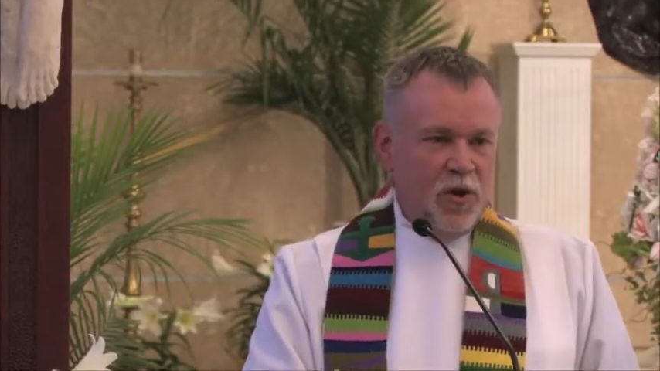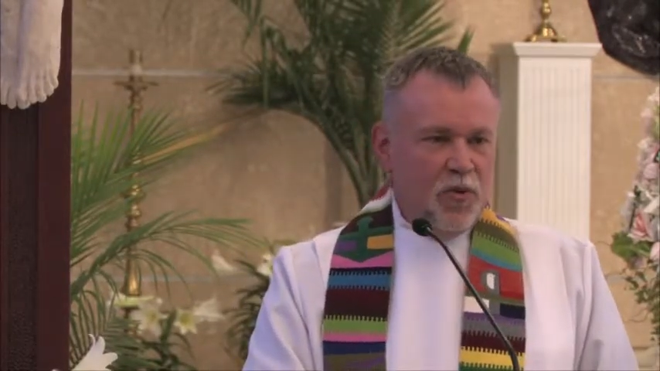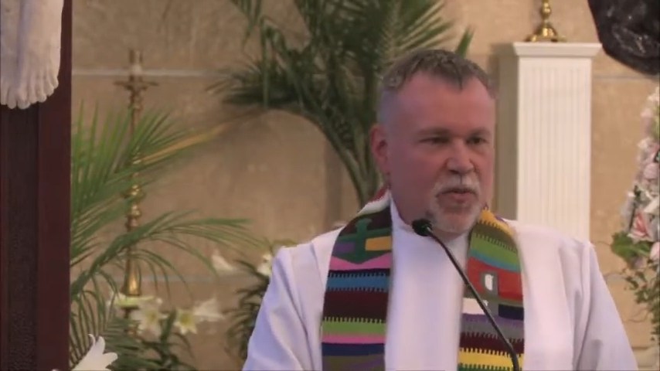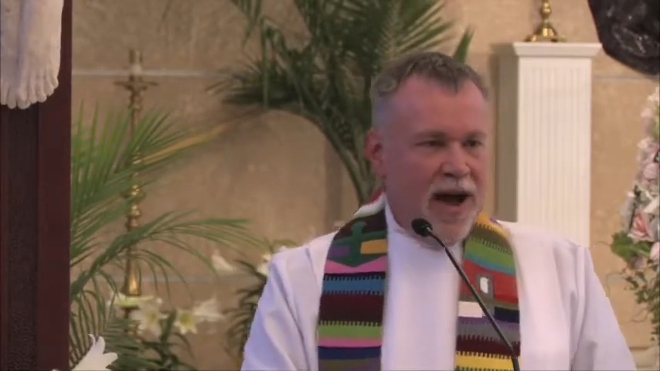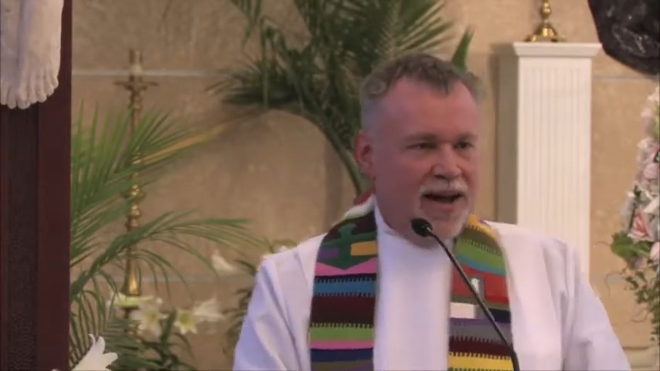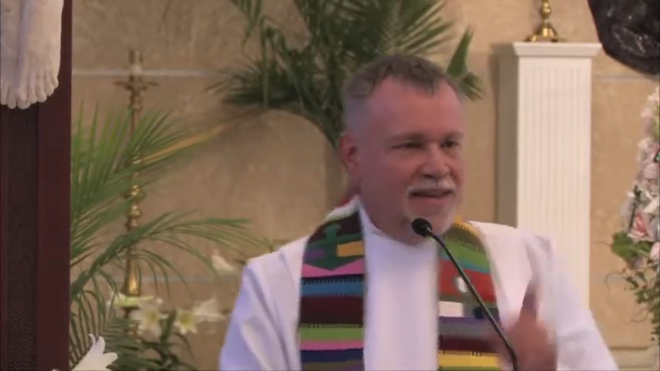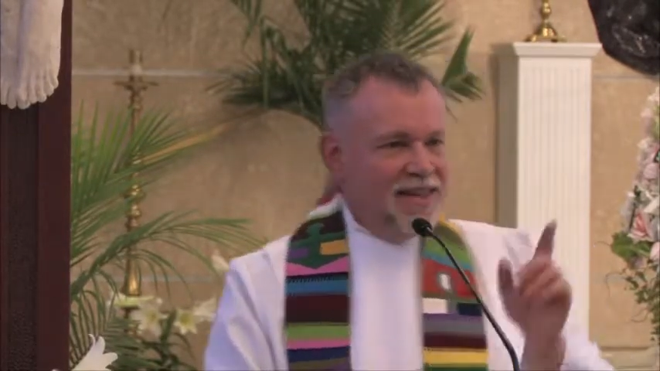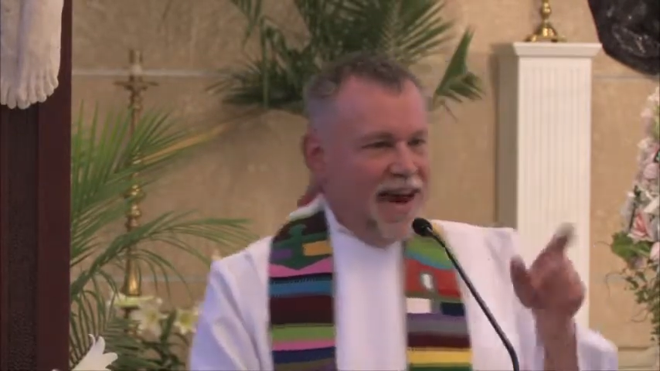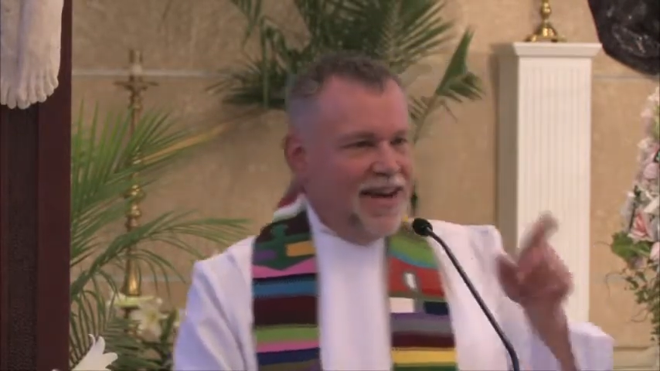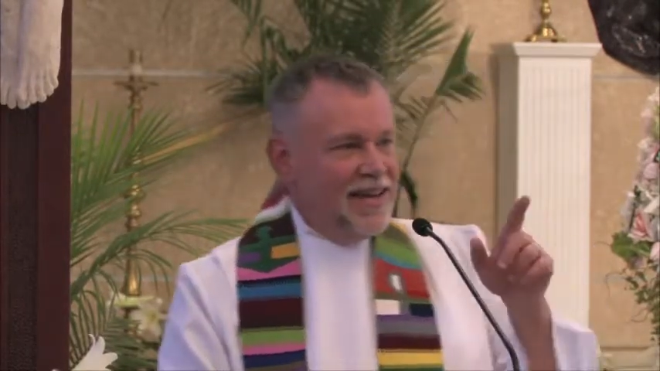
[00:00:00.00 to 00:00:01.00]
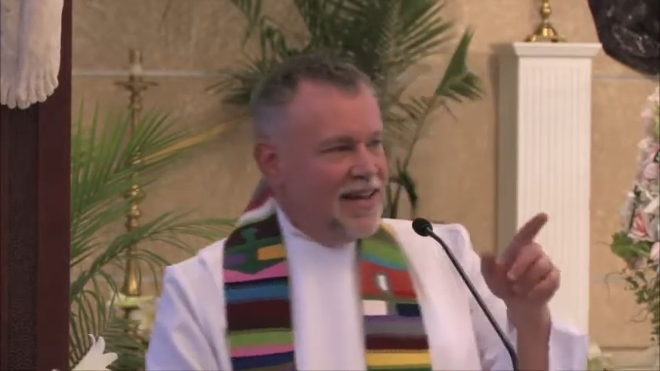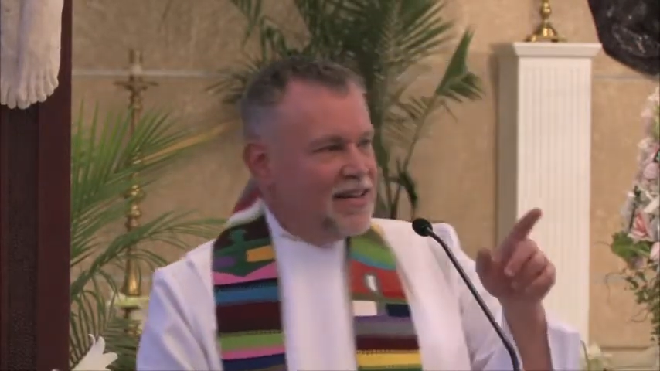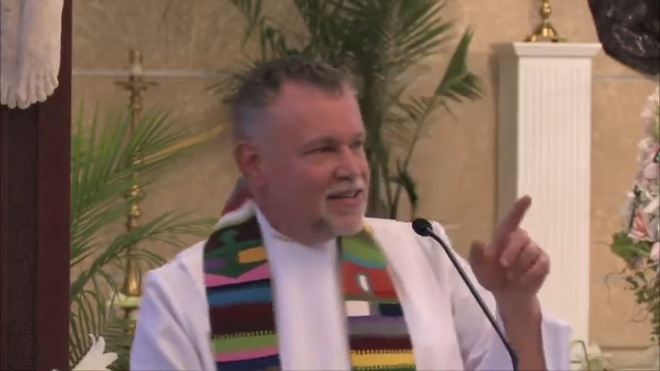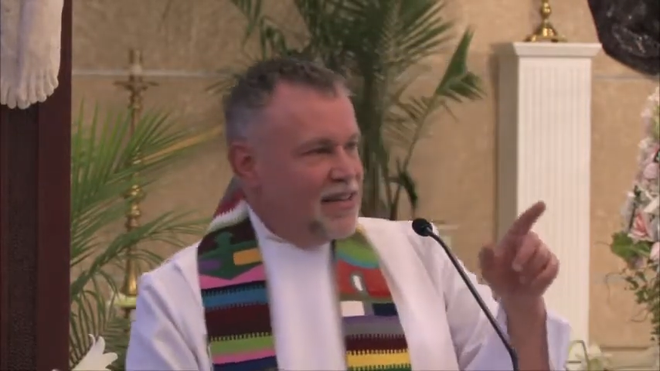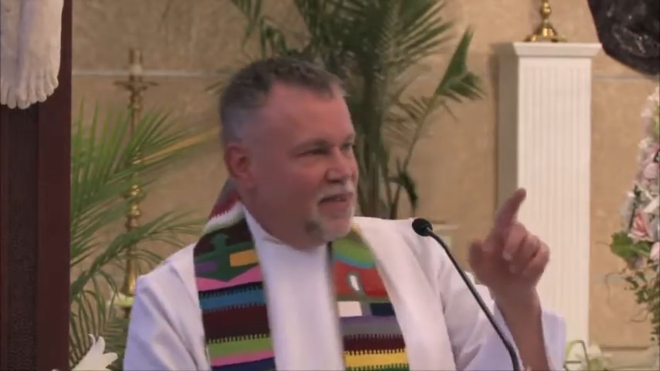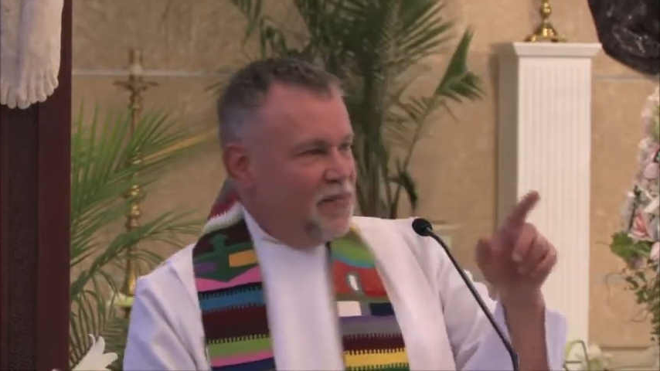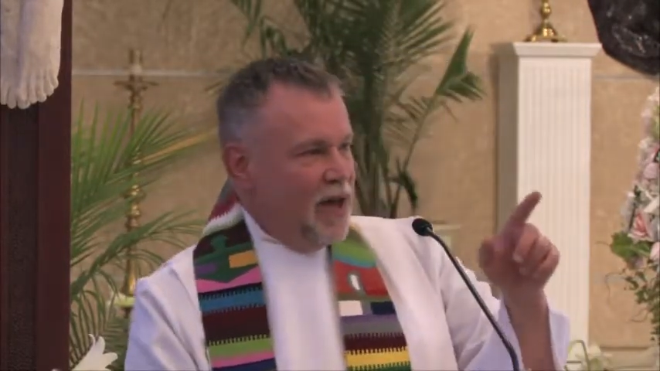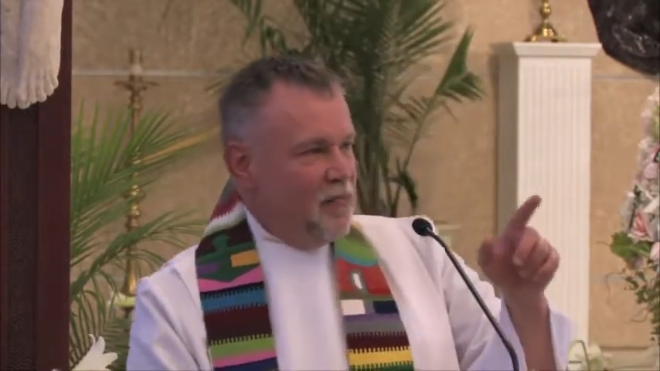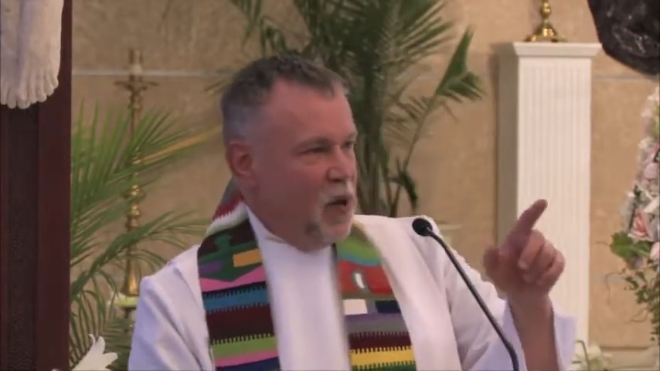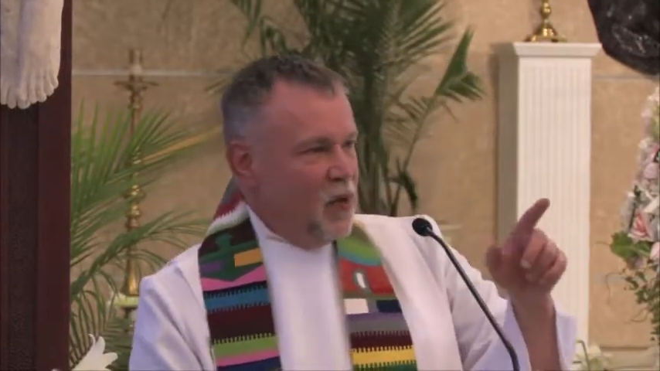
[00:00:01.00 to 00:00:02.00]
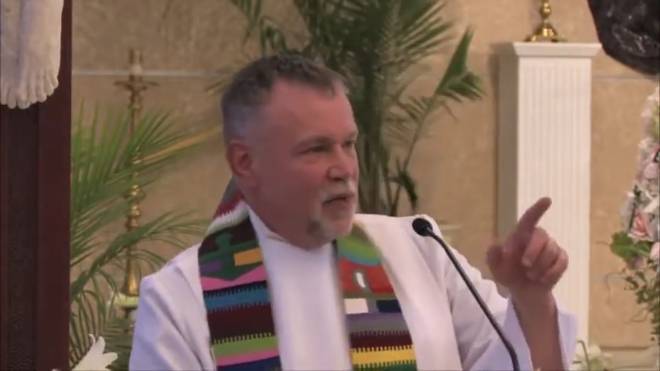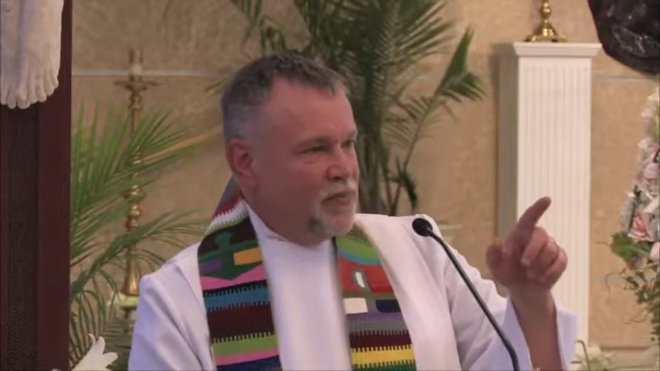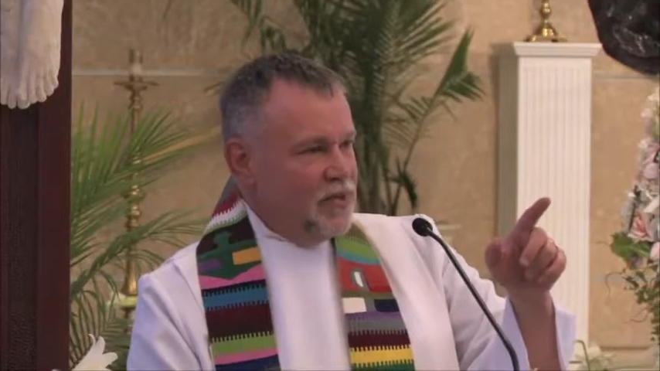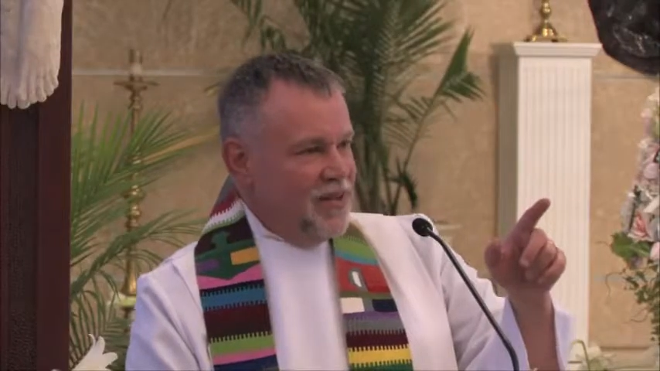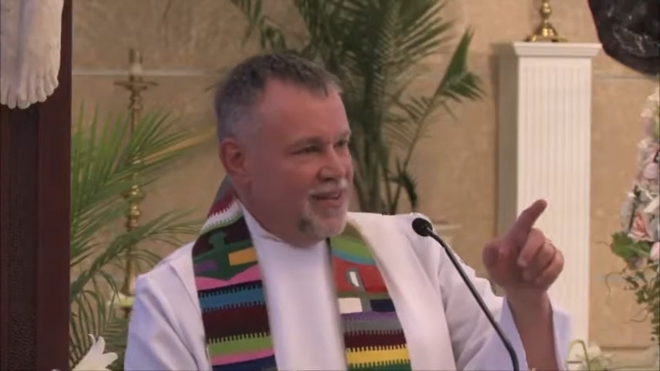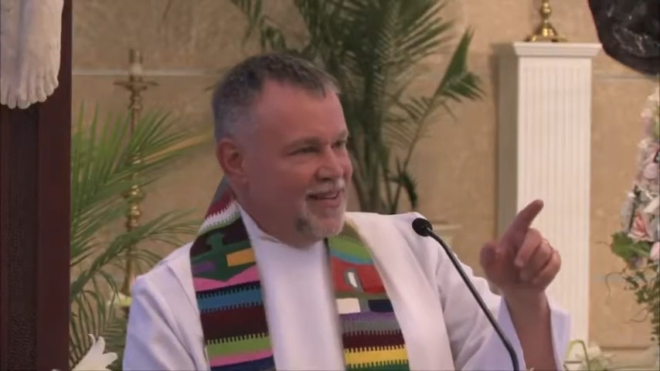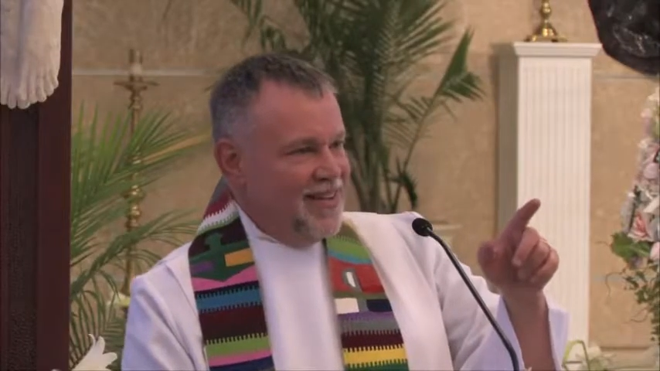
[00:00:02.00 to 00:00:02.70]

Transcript: be reminded that I need to keep that boat empty,